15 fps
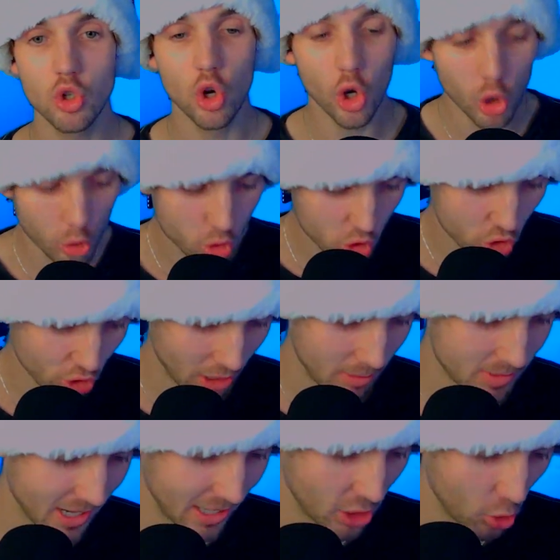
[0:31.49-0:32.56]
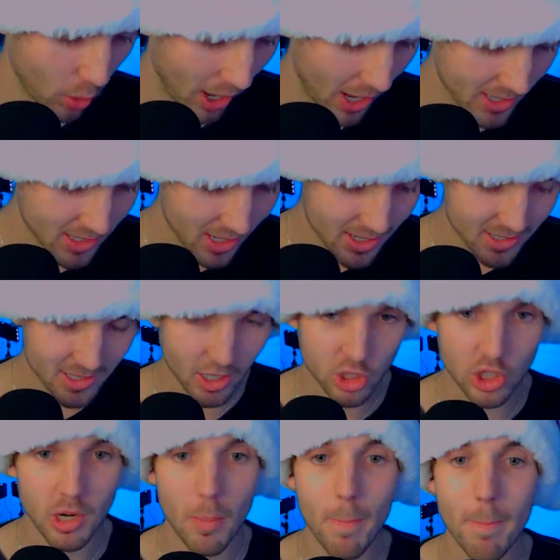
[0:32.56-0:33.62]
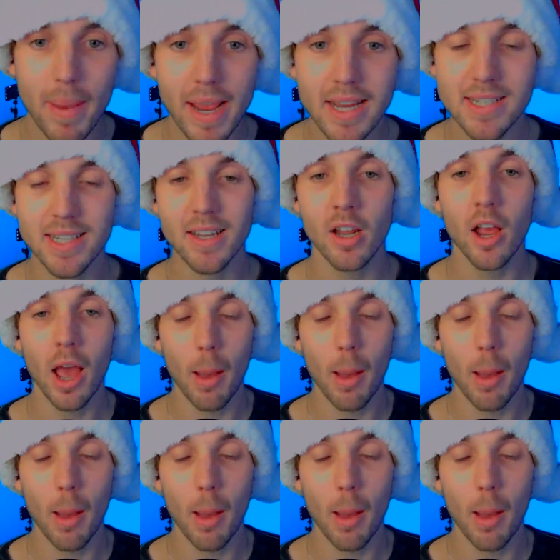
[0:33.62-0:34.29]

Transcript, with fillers: huge dreams and who has such an amazing,